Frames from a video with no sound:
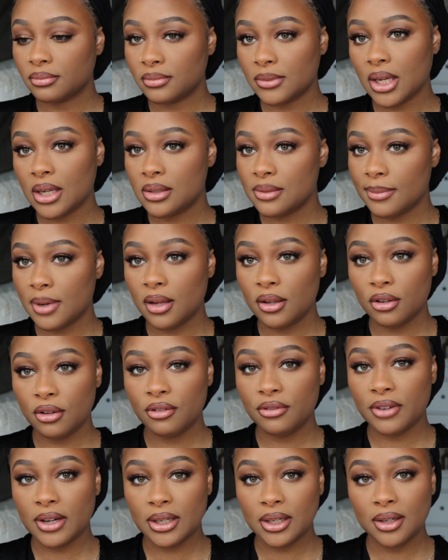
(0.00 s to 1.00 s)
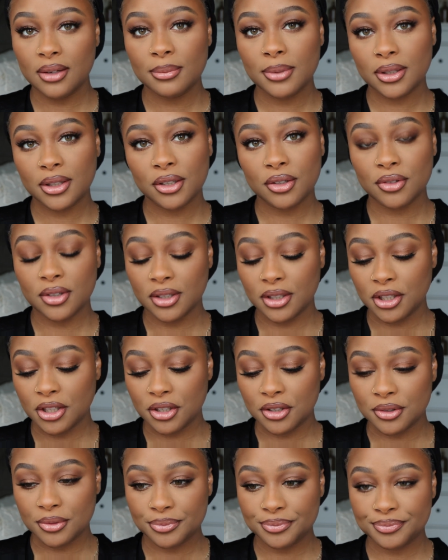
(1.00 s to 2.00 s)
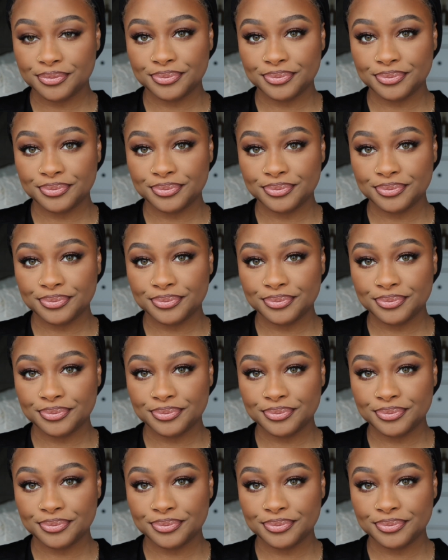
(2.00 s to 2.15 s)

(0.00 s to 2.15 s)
They smell a little funny, but they're really cute.